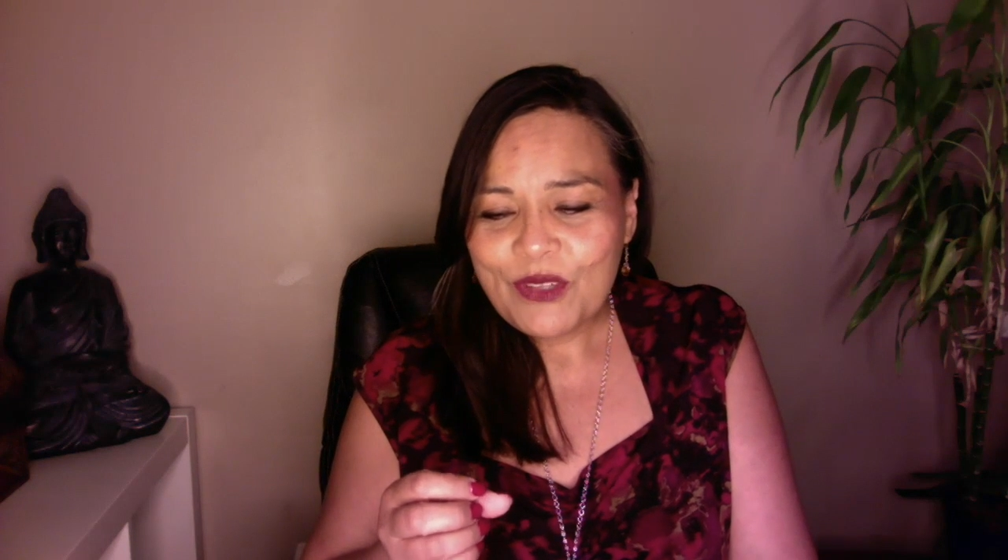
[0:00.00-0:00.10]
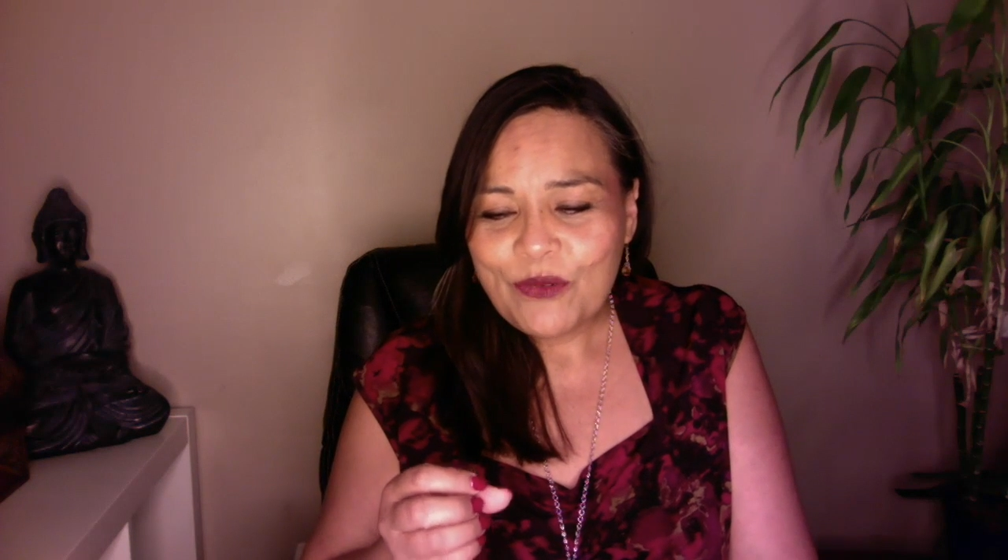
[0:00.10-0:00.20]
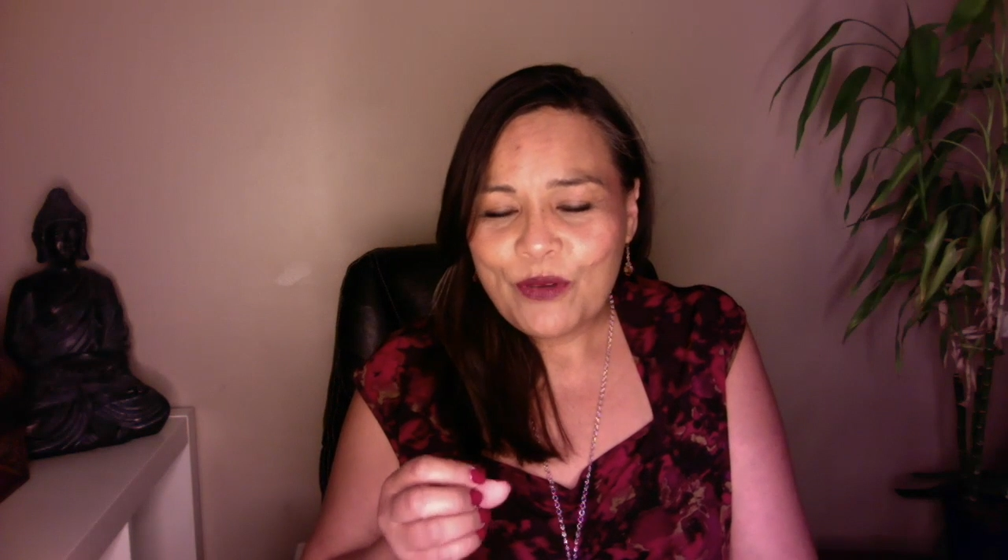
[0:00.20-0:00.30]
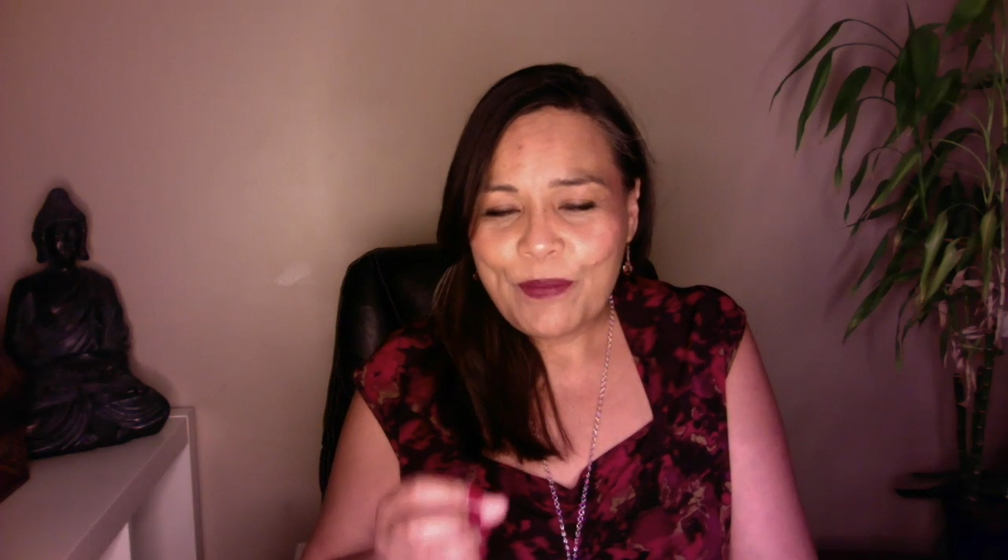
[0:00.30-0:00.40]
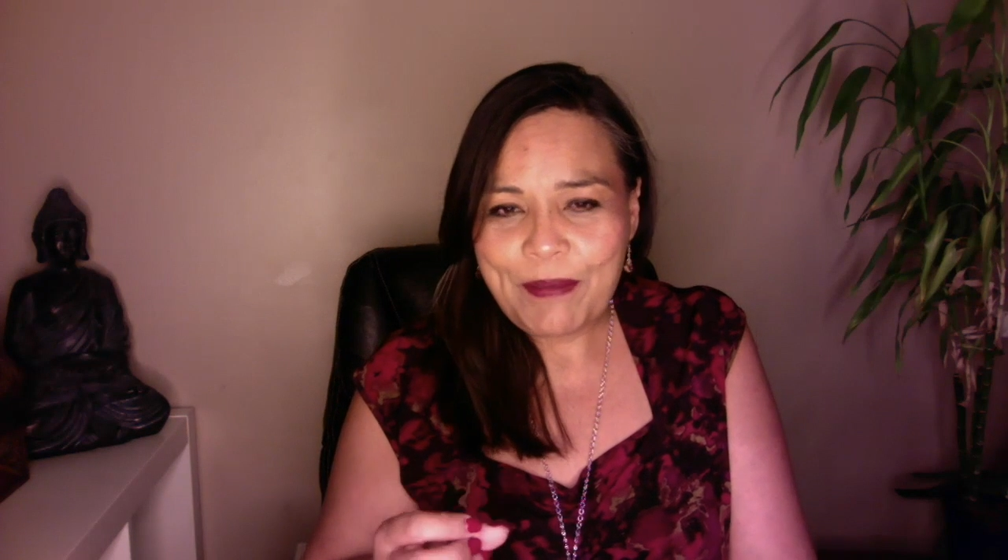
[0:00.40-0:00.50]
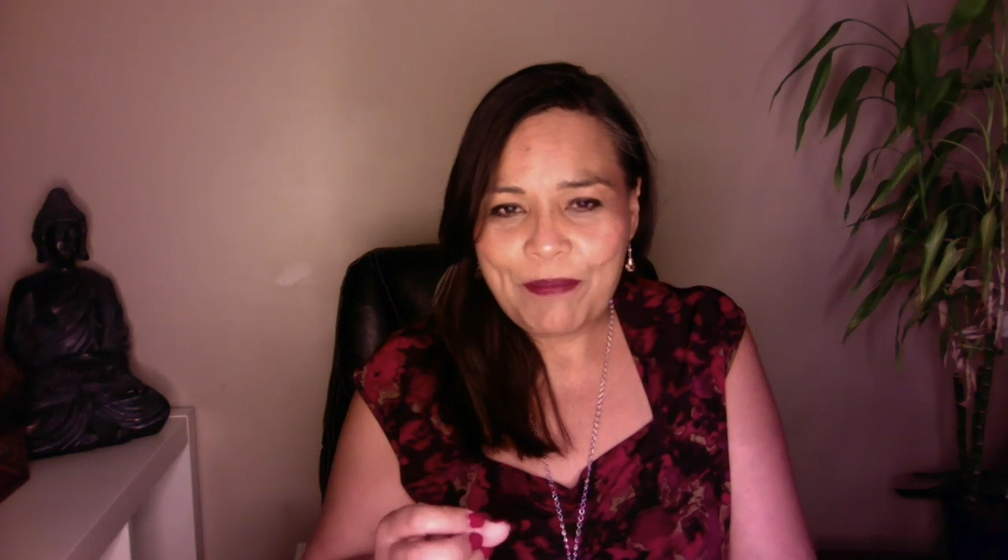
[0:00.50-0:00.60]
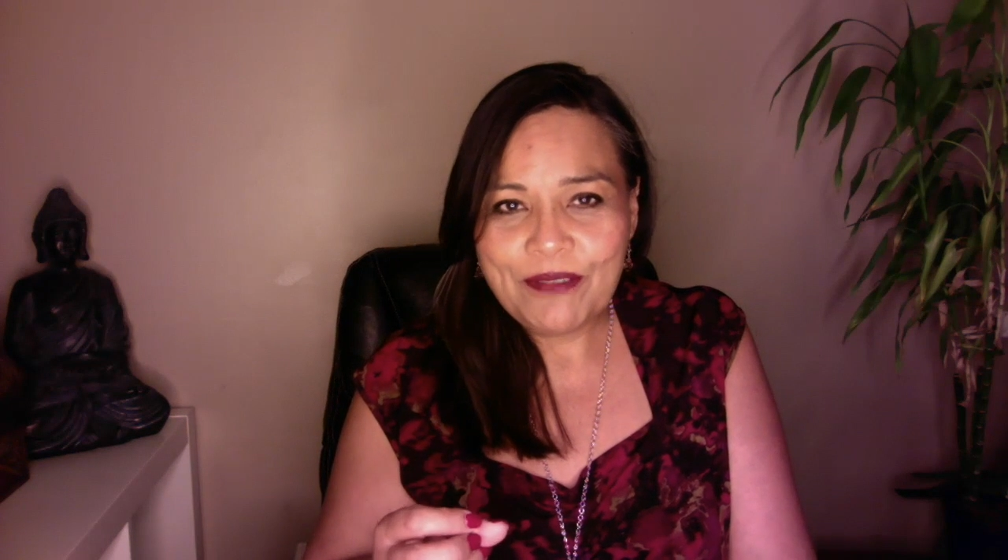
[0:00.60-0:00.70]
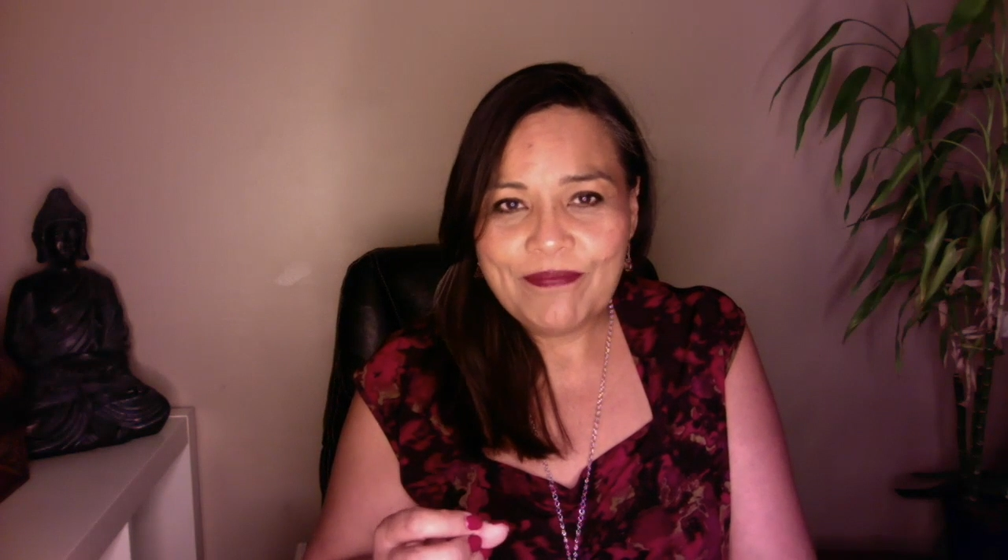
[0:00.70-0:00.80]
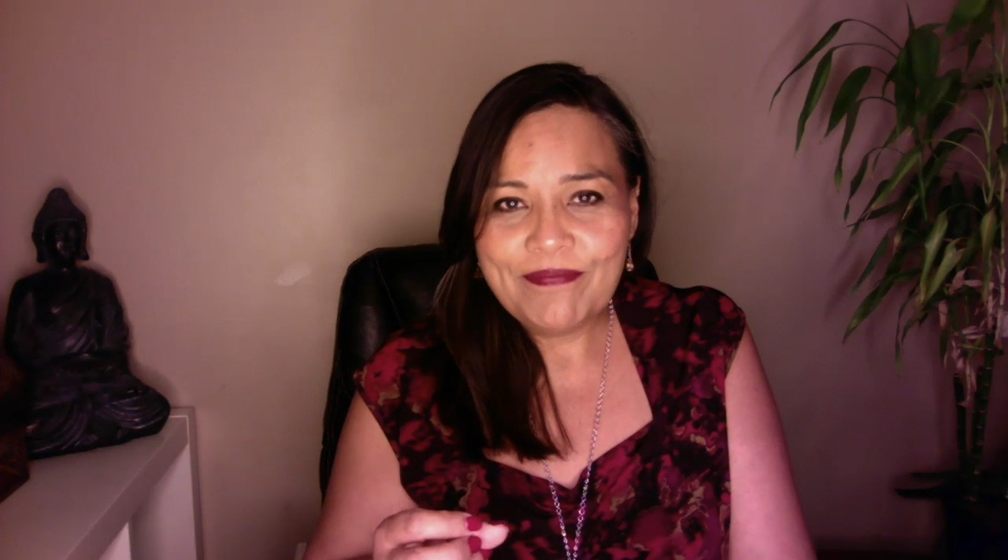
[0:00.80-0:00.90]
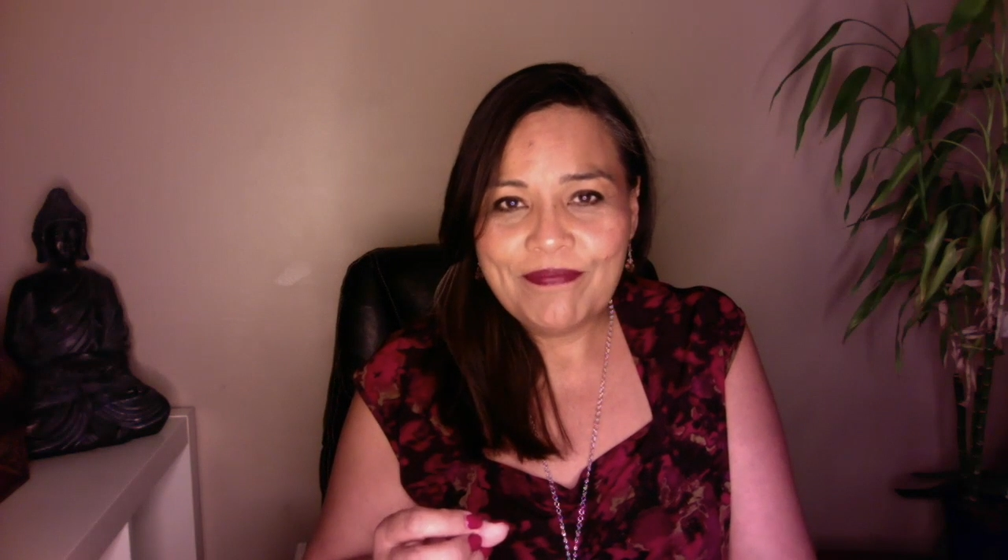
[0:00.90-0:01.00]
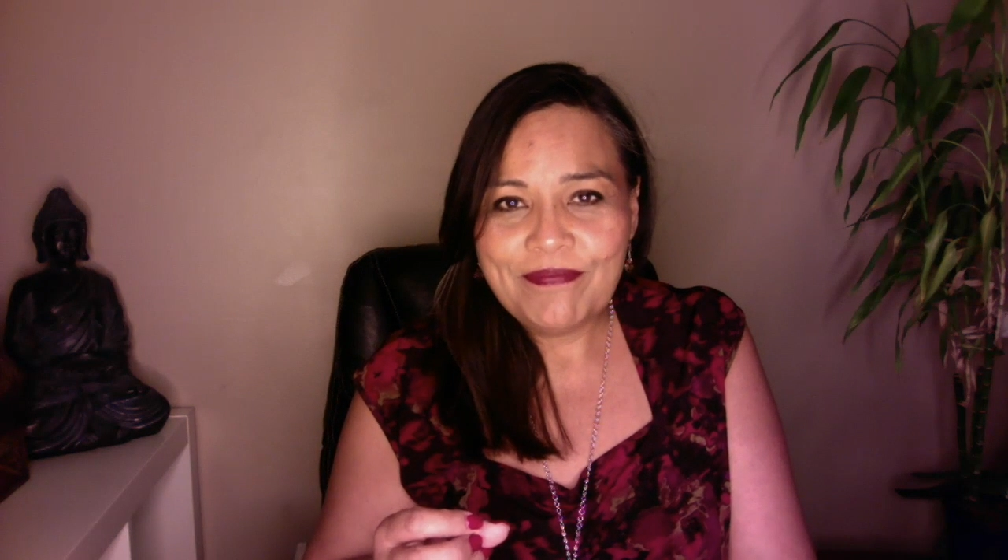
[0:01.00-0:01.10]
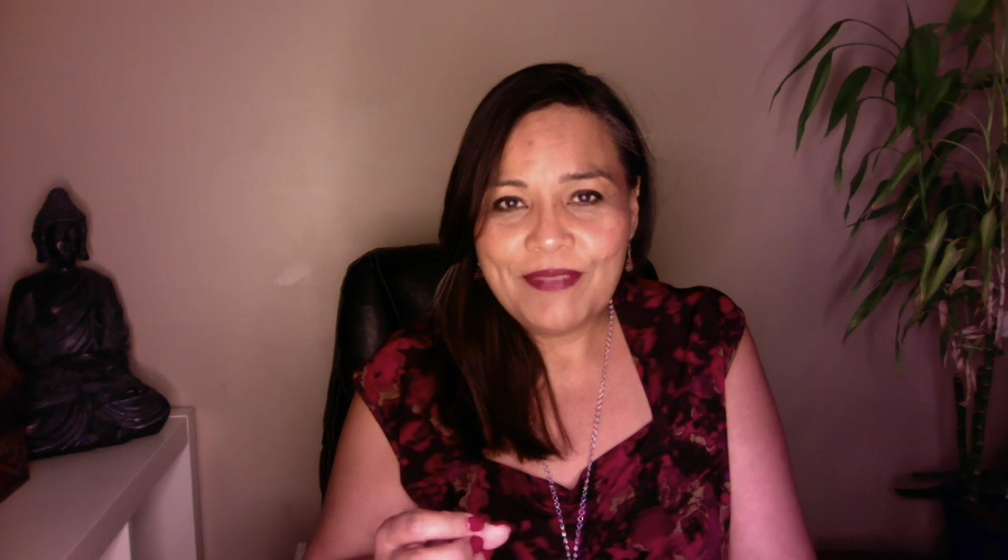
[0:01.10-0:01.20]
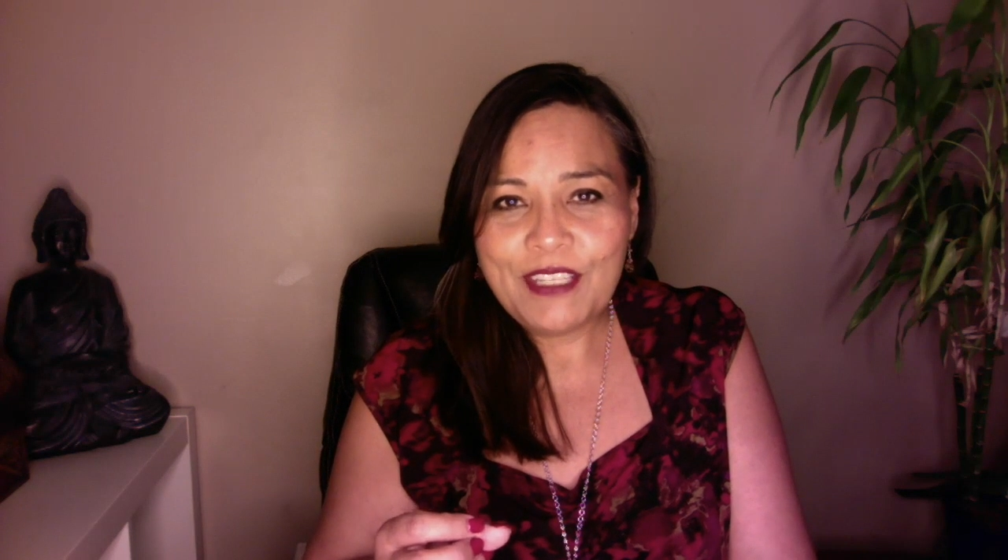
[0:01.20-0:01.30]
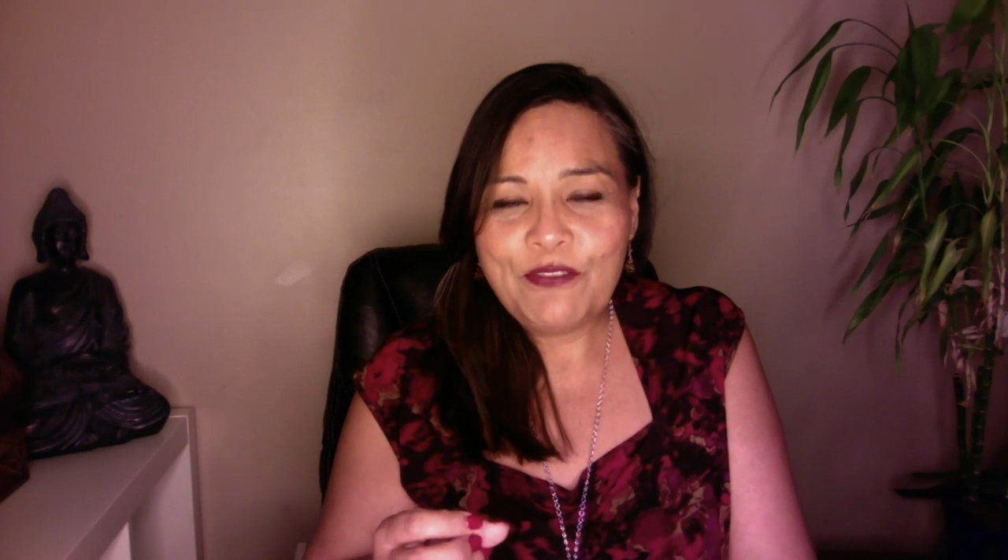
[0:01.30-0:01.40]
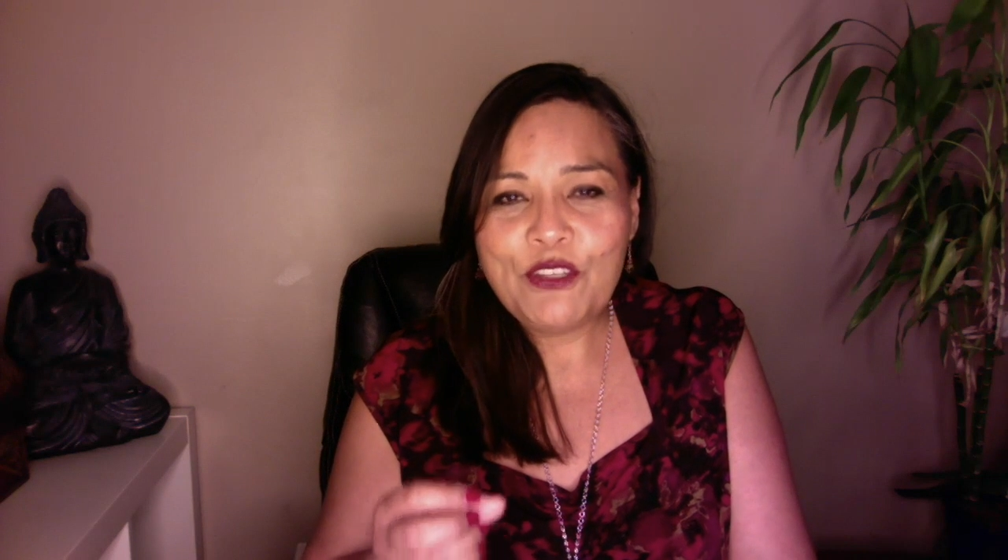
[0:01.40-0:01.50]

Remember, if